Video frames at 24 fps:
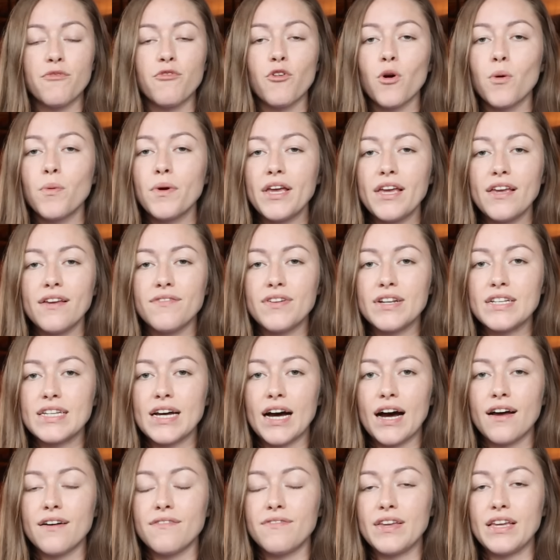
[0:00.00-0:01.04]
before we even
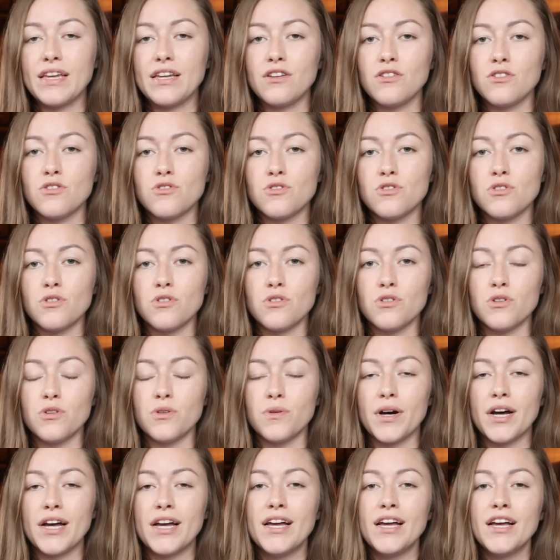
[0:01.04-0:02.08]
dive
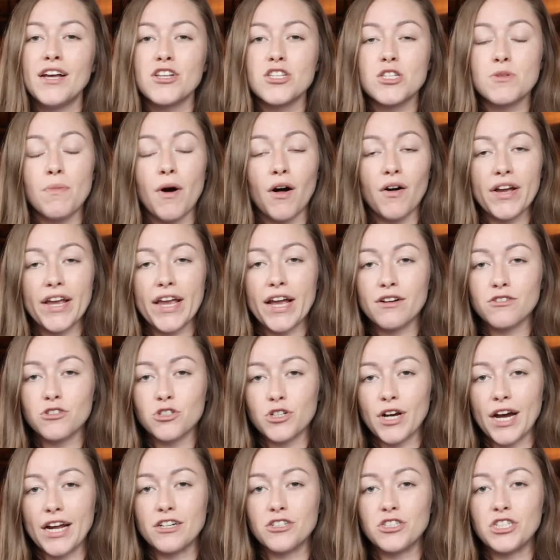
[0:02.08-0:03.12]
into small account
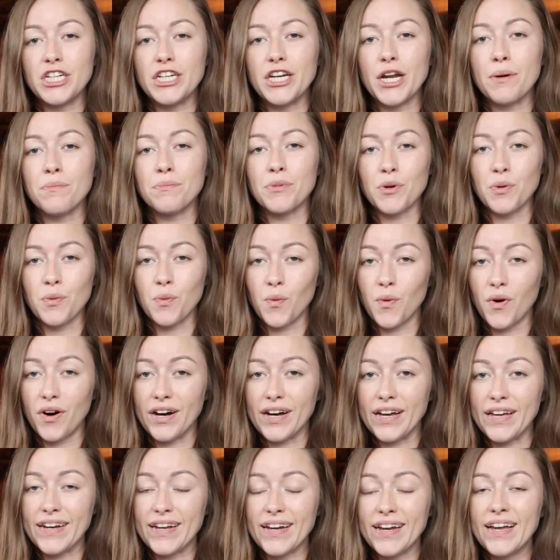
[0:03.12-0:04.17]
strategy number
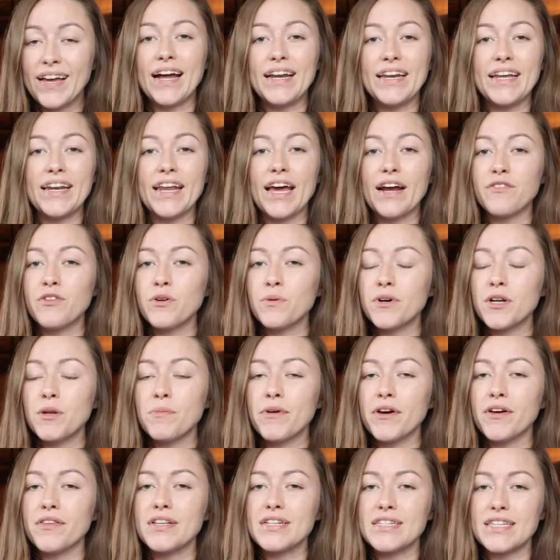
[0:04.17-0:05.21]
1, I need everyone to
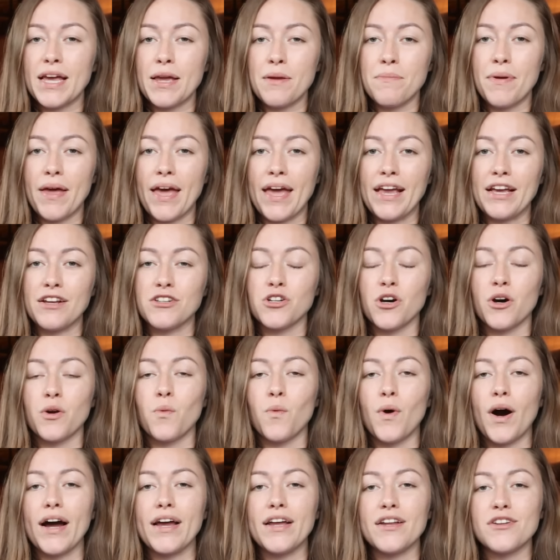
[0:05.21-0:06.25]
be on the same page on
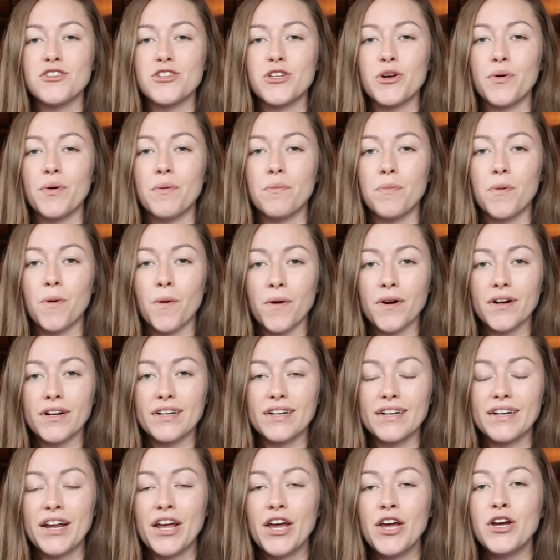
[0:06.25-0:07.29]
why it's so
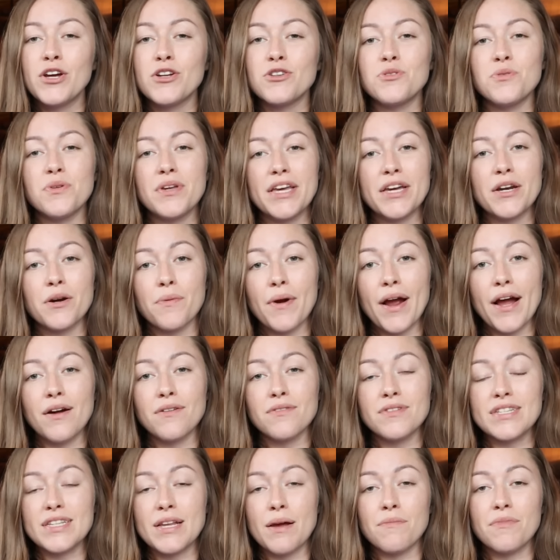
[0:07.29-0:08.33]
important to get
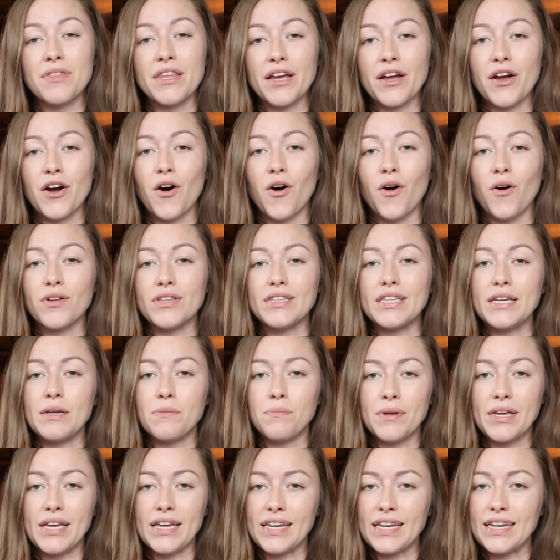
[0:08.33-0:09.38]
around something called the
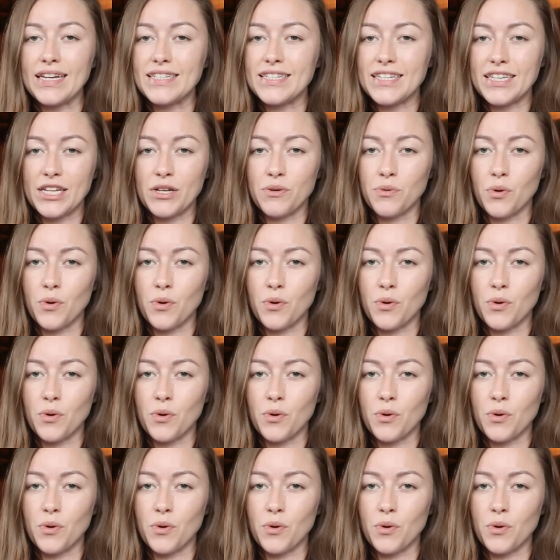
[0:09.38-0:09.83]
PDT